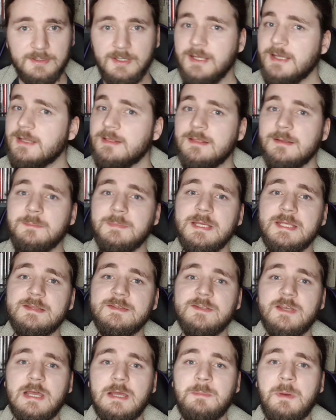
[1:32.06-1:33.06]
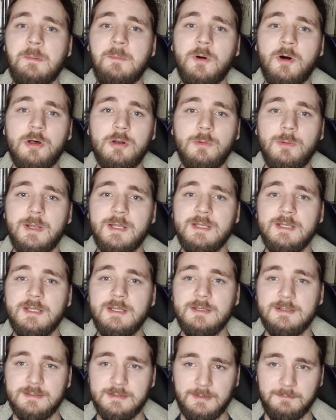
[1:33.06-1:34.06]
in the meantime
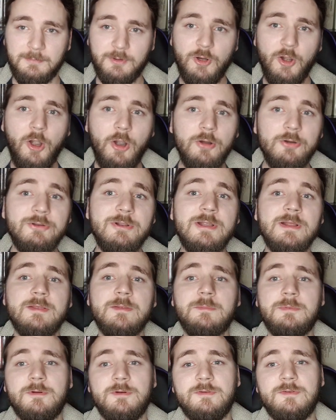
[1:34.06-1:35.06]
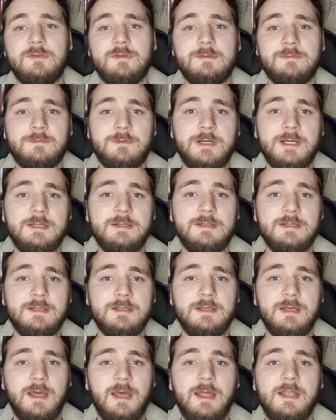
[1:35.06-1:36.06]
I'm currently in the process of
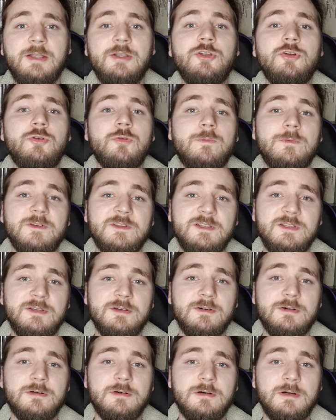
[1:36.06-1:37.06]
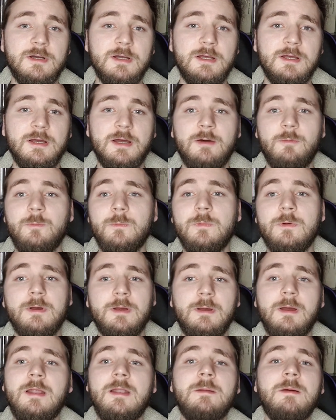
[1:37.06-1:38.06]
writing a new video.
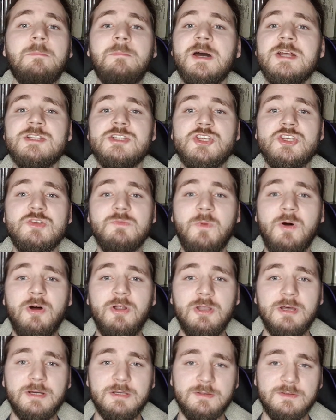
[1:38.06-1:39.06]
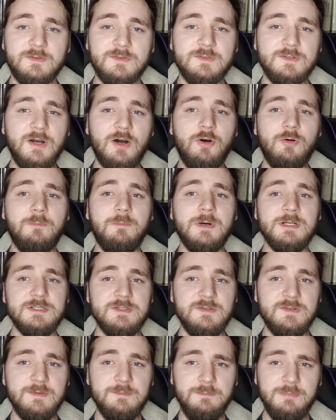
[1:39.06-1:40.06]
Much smaller in scope, much
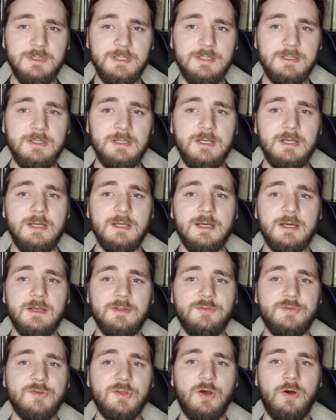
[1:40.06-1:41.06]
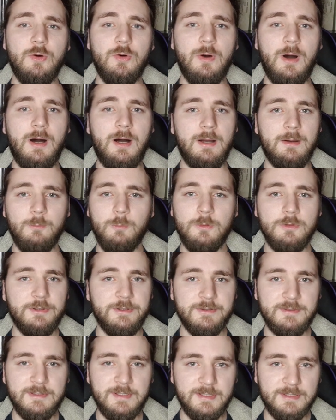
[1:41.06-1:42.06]
simpler, so I will
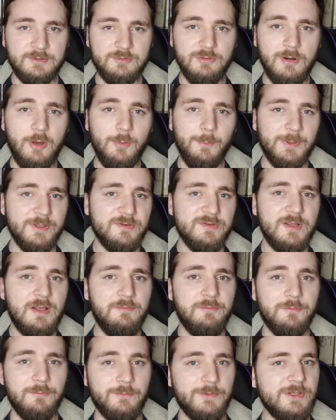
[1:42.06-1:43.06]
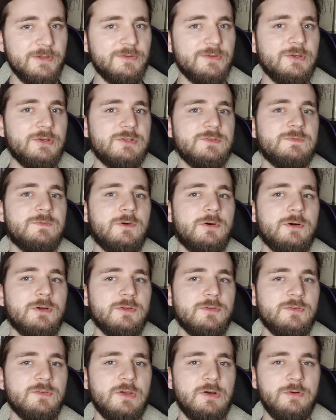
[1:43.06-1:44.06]
not like drown myself in research for it.
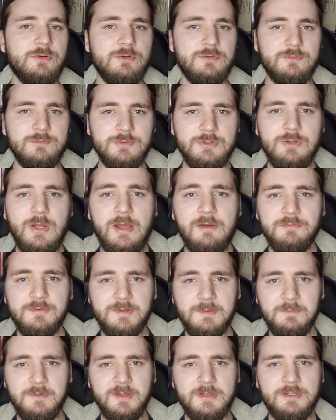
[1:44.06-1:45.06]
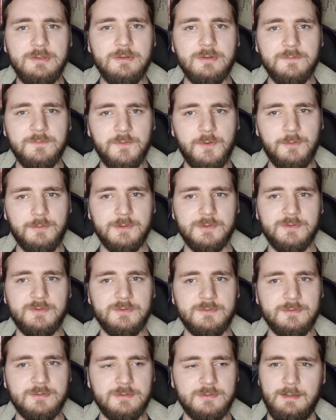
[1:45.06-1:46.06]
So you have something to look forward
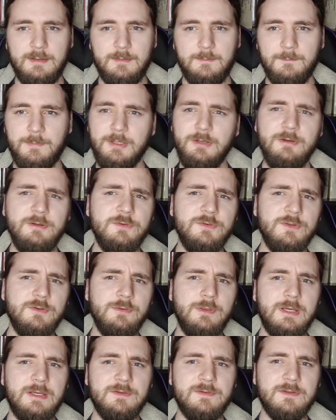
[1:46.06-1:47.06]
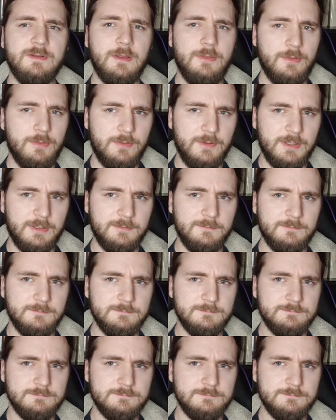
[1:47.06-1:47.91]
to. But also there's another thing.